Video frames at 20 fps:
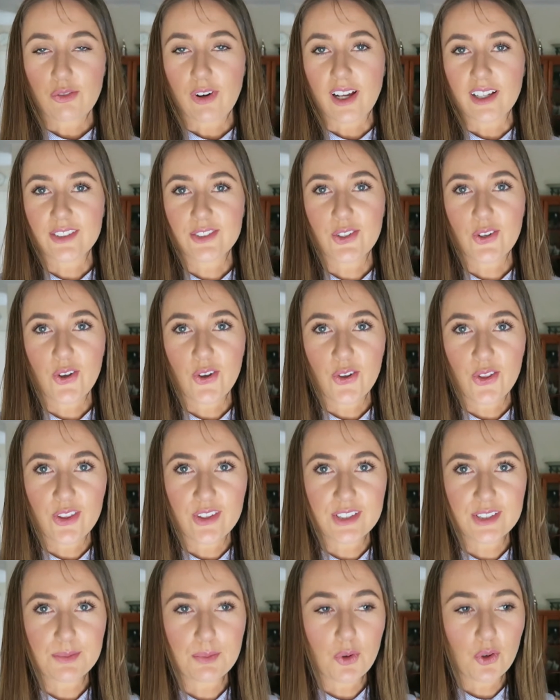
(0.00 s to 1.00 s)
Right, so
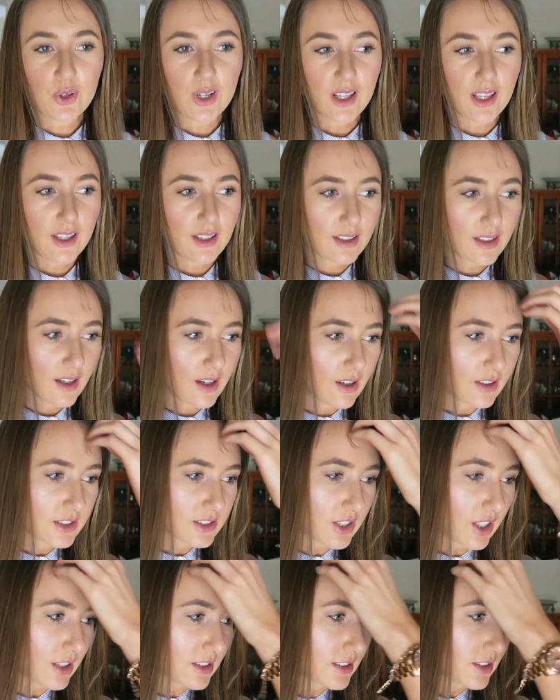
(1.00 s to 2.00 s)
this morning I
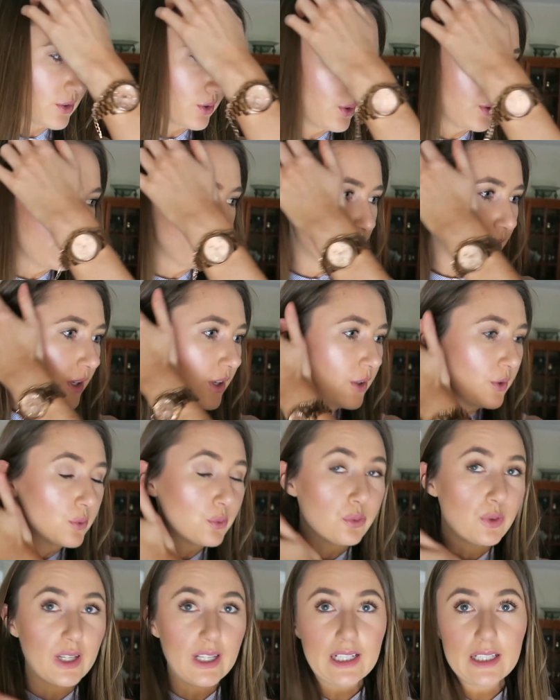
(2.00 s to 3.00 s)
started off
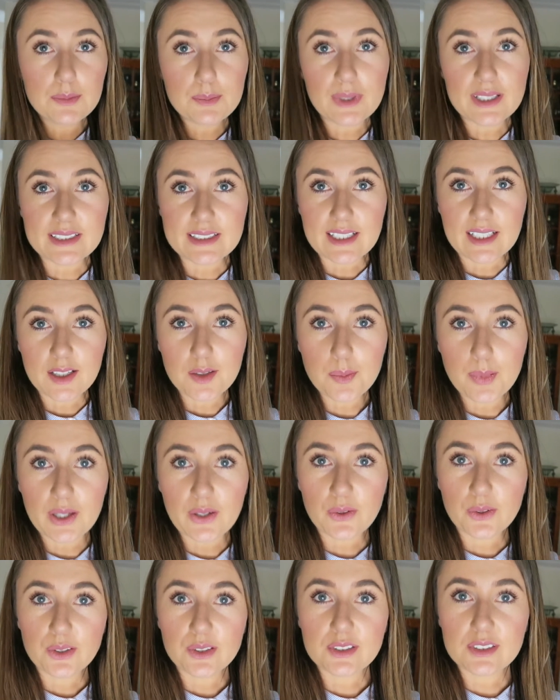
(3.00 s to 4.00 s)
really busy
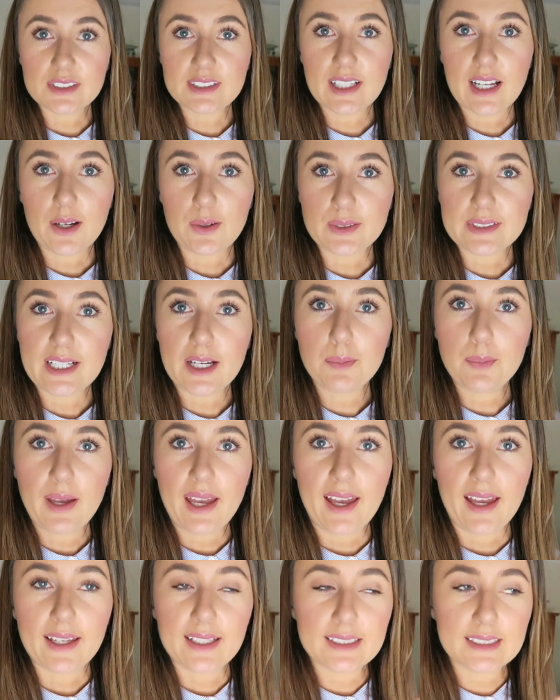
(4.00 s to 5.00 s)
because I was up
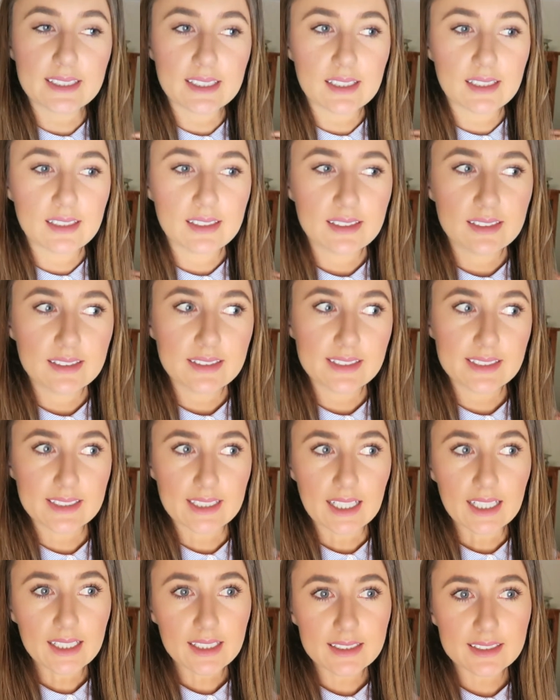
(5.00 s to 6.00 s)
at
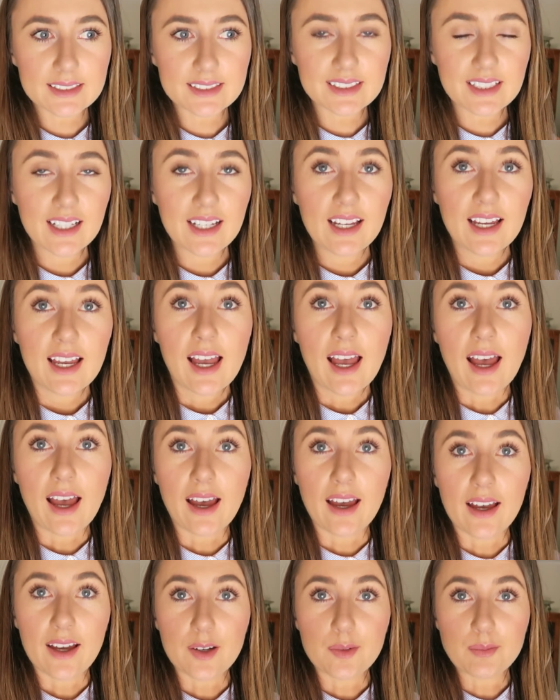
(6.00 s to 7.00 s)
6.
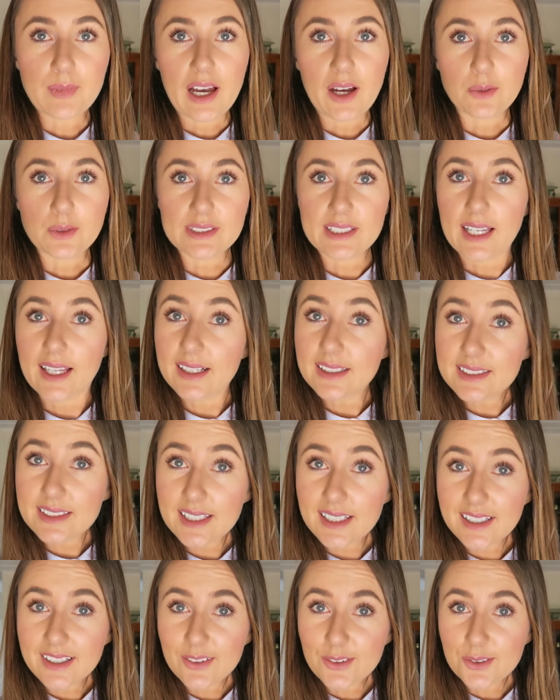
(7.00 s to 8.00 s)
I was
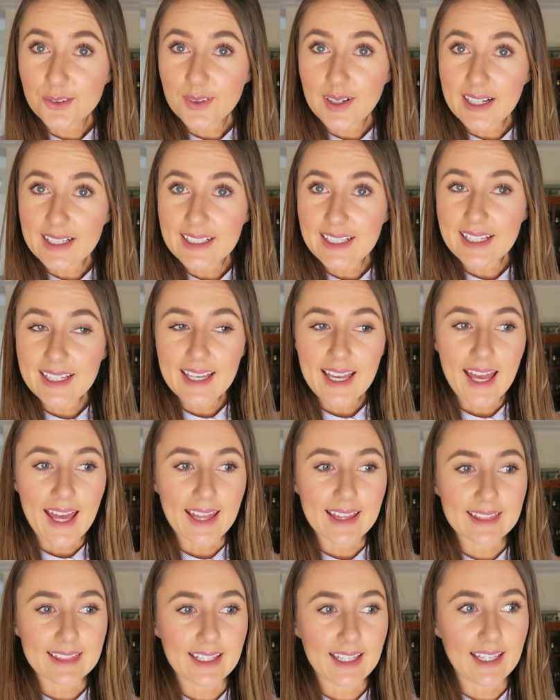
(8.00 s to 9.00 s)
editing already,
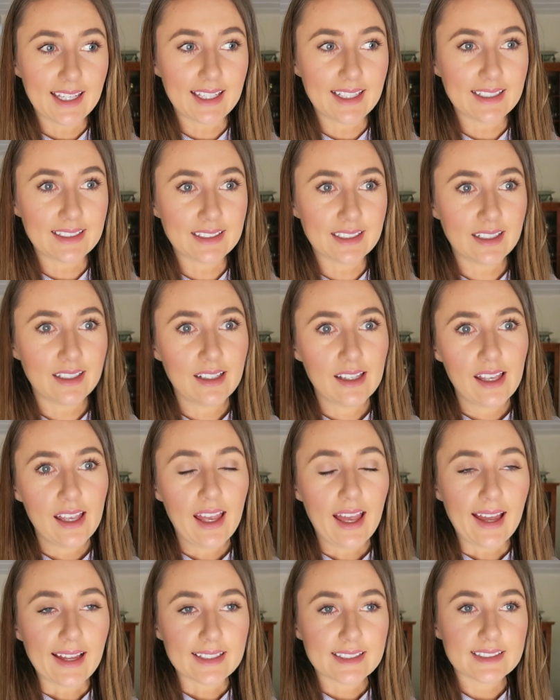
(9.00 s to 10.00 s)
and then
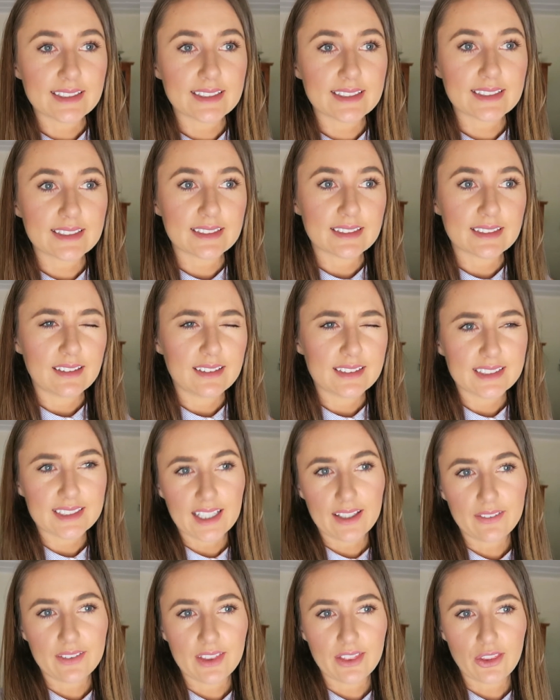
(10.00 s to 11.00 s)
at
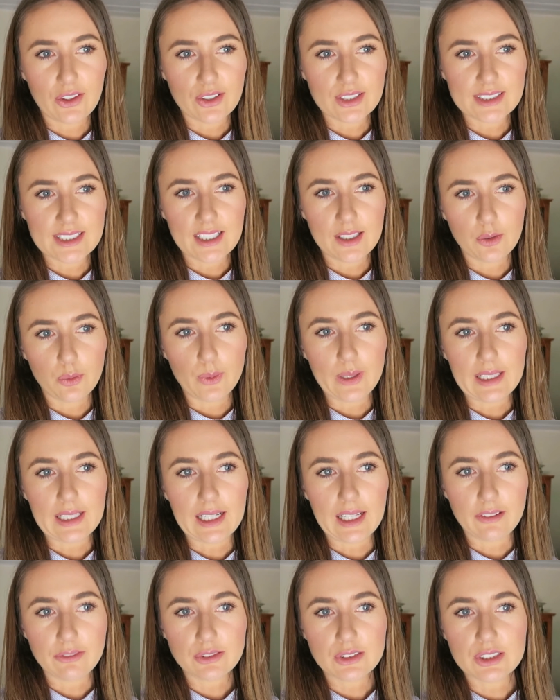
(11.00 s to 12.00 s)
7:30 we
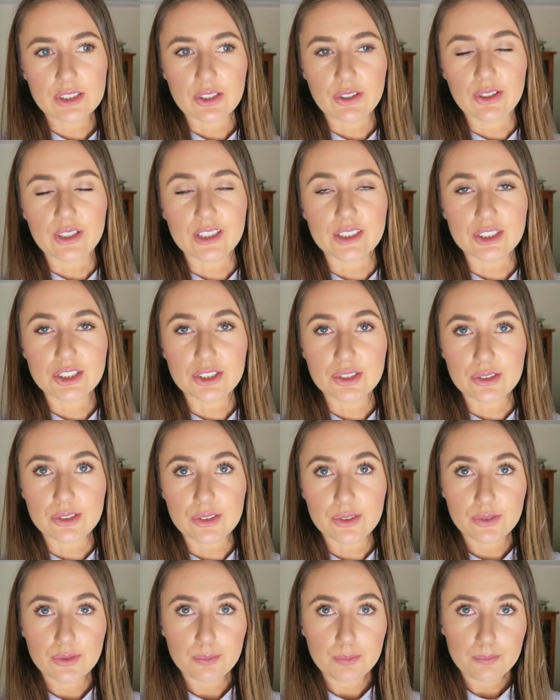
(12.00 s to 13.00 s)
left to go and
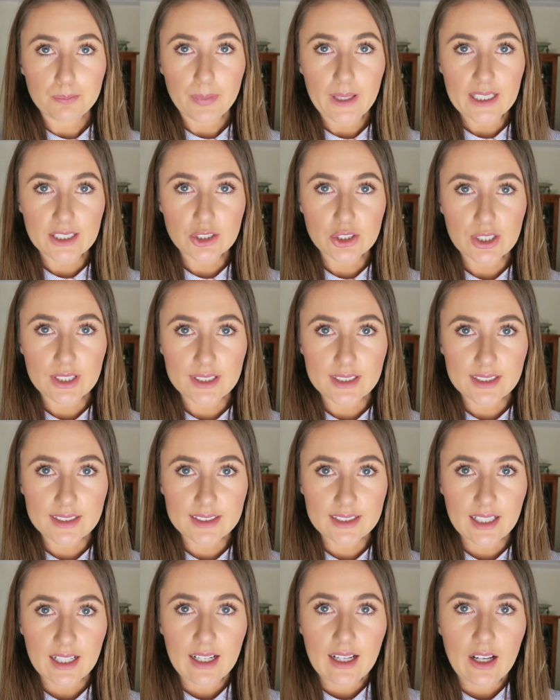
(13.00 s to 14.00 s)
shoot
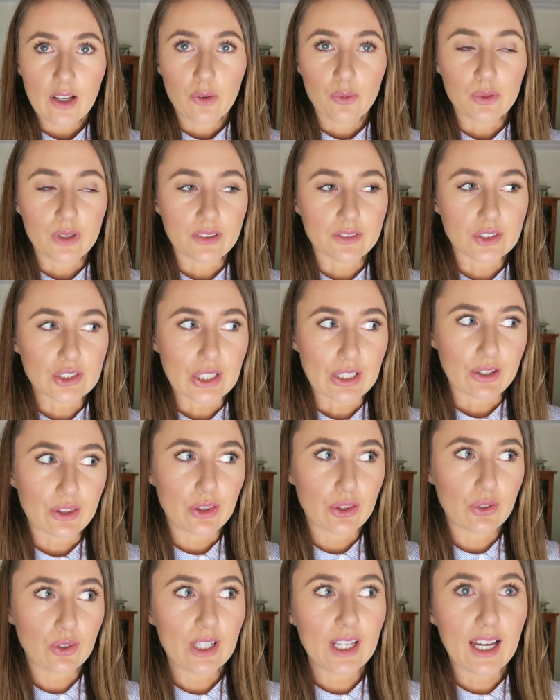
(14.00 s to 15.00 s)
pictures. We've
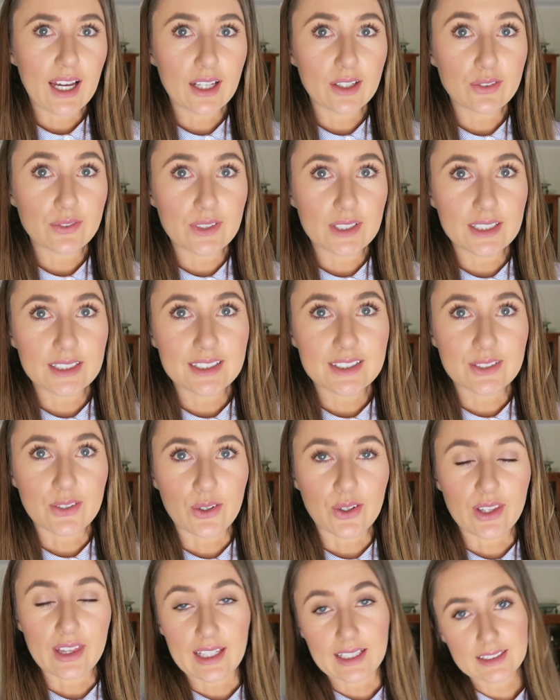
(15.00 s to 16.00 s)
shot 3 outfits,
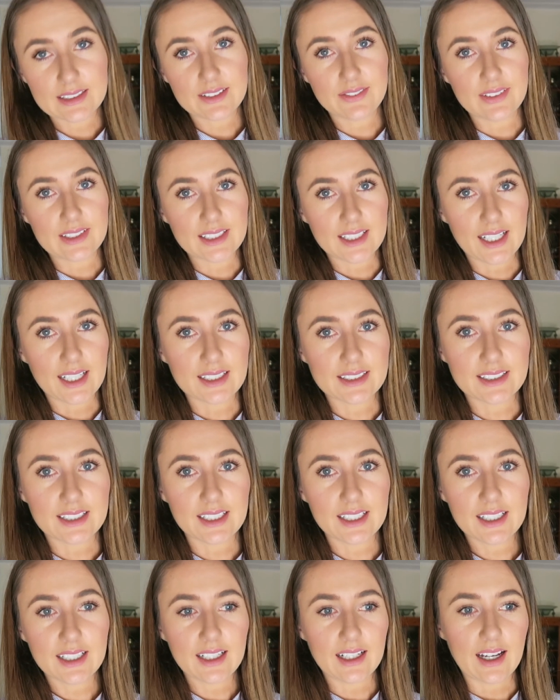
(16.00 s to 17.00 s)
so that's
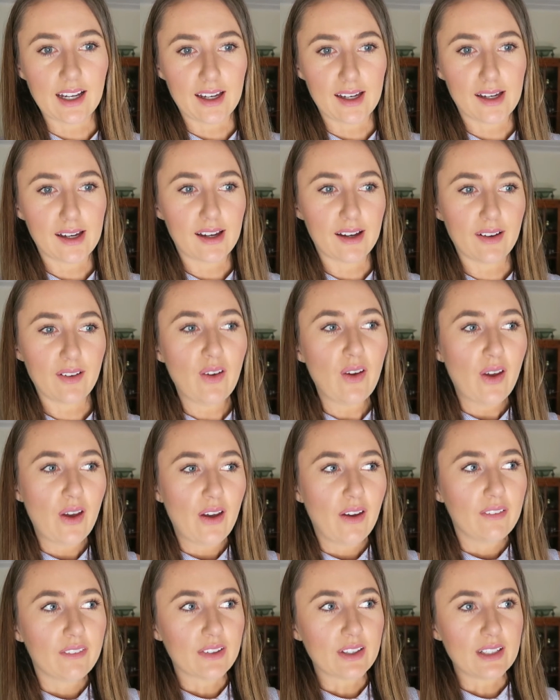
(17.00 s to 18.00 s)
fantastic. I
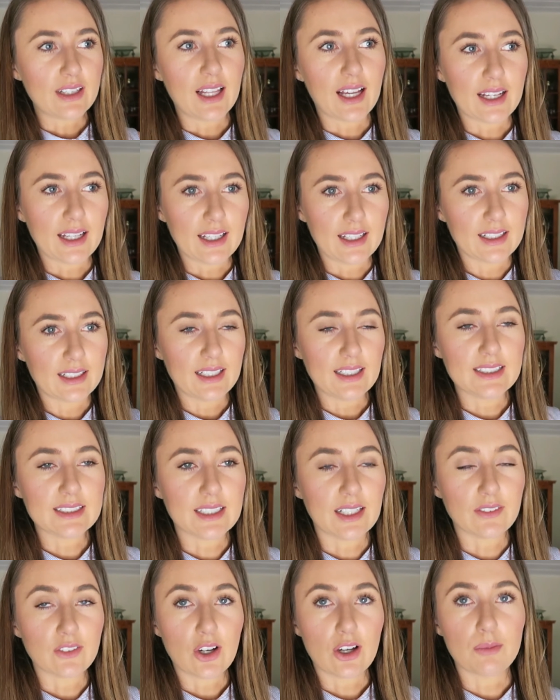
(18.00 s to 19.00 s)
feel like at
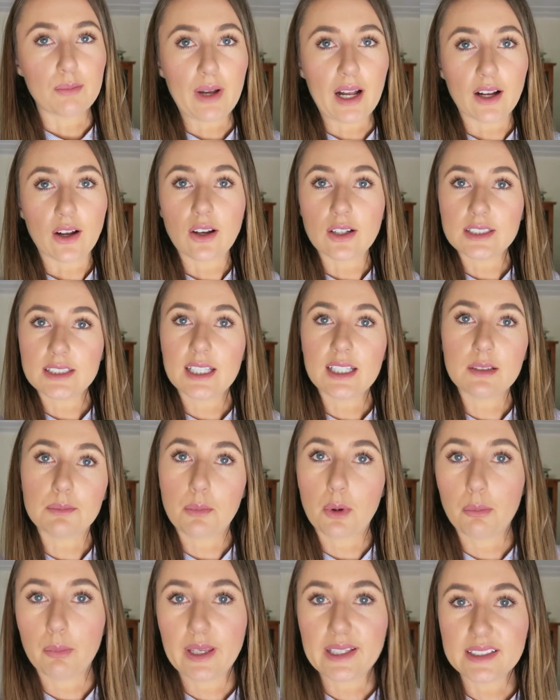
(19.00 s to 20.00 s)
least I've got my
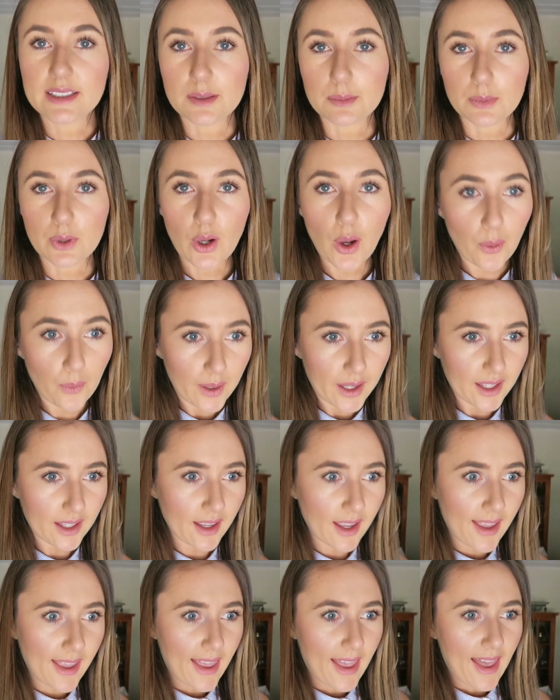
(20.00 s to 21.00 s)
content momentum
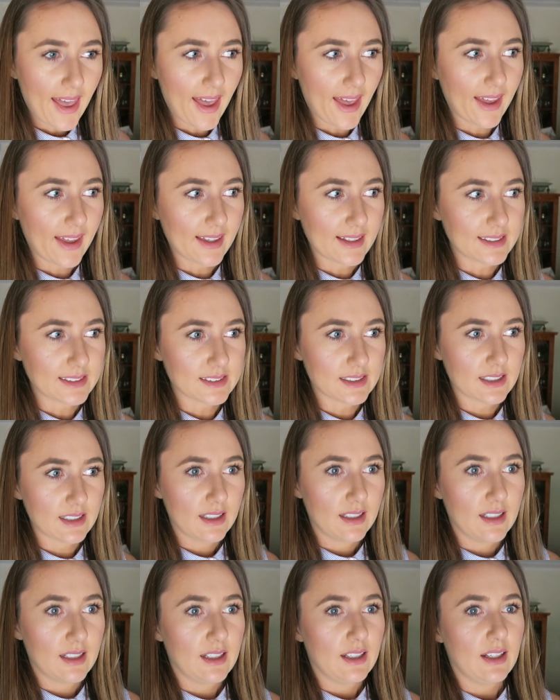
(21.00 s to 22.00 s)
going.
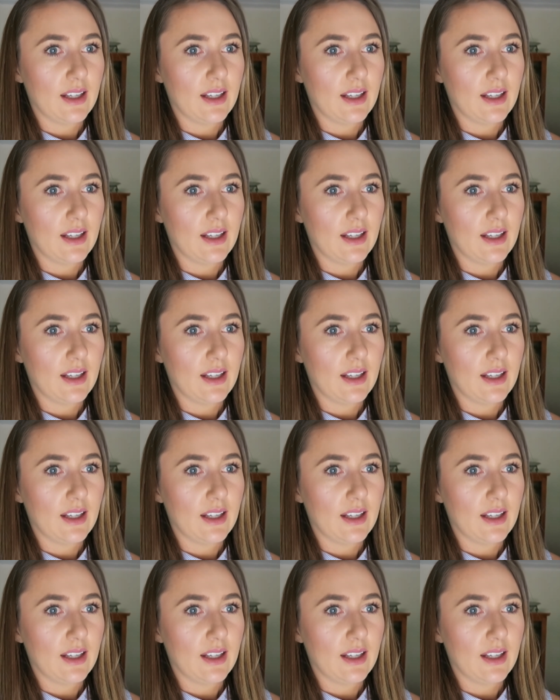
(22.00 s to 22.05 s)
And